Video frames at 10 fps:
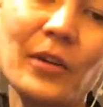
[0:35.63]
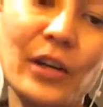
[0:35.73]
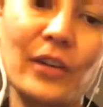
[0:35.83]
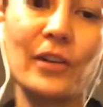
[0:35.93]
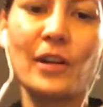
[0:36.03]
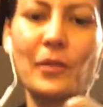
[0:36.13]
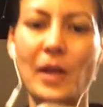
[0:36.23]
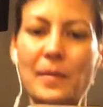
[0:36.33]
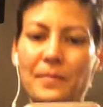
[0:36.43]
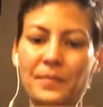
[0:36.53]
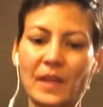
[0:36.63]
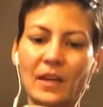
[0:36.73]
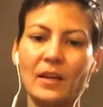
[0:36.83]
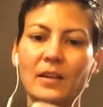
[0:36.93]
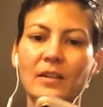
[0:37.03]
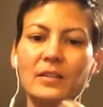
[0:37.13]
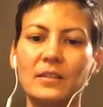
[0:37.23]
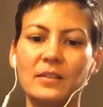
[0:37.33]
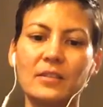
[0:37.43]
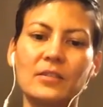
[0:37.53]
very good. Okay,
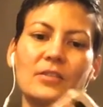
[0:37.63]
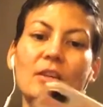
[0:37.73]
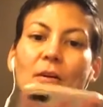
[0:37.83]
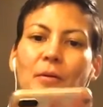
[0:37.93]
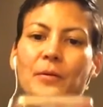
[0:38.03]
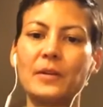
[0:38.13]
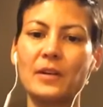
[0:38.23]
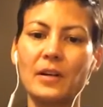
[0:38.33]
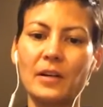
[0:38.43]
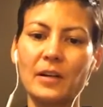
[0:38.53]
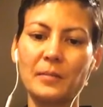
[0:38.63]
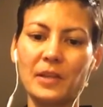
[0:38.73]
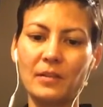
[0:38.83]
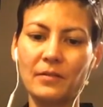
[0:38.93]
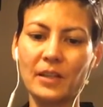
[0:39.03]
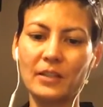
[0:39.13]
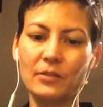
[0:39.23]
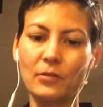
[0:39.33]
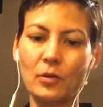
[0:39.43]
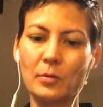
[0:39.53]
so I'm going to fast
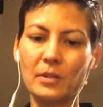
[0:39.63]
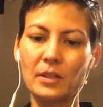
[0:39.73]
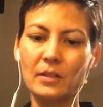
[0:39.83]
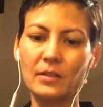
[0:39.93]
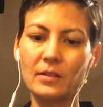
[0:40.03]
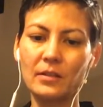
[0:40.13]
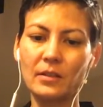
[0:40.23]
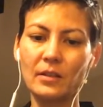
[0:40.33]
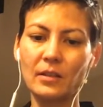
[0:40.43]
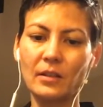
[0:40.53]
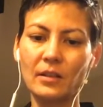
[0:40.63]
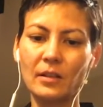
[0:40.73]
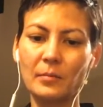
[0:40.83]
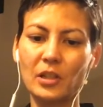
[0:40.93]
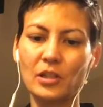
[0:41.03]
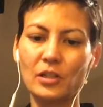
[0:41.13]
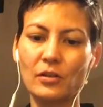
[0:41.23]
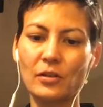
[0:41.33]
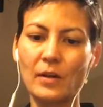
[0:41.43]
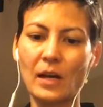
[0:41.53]
forward this, and I'm going to show
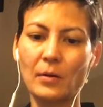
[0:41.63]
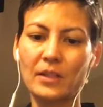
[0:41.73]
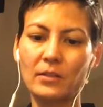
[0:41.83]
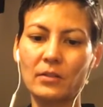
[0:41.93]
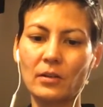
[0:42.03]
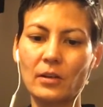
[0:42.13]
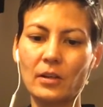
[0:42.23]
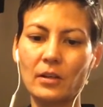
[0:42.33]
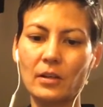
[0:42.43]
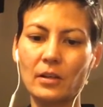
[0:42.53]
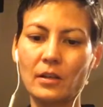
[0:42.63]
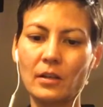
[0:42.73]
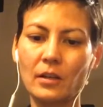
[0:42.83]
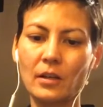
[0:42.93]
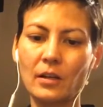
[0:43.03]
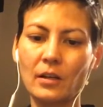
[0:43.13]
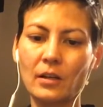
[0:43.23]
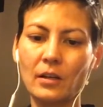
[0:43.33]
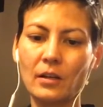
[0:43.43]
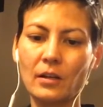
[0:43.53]
you how I started. I started
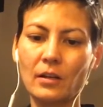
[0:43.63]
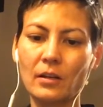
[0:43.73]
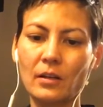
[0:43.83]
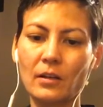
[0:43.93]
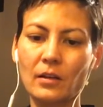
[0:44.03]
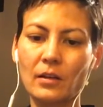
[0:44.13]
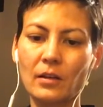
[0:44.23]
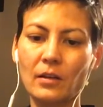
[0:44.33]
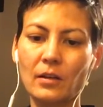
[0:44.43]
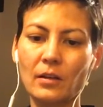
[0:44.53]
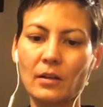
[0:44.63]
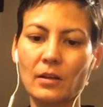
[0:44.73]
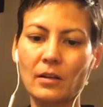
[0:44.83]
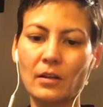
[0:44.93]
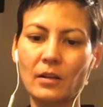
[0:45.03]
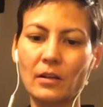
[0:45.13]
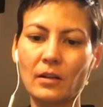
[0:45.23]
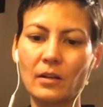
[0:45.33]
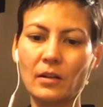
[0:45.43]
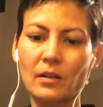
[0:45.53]
to do this, and I wasn't
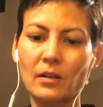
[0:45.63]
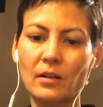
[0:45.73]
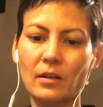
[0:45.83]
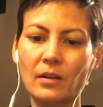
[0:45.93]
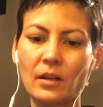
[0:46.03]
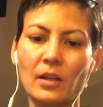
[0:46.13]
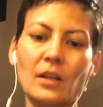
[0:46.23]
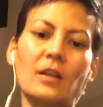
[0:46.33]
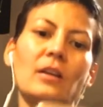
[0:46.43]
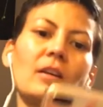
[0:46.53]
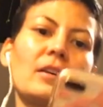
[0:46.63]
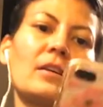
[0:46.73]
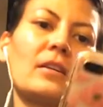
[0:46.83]
recording, and then I decided it was like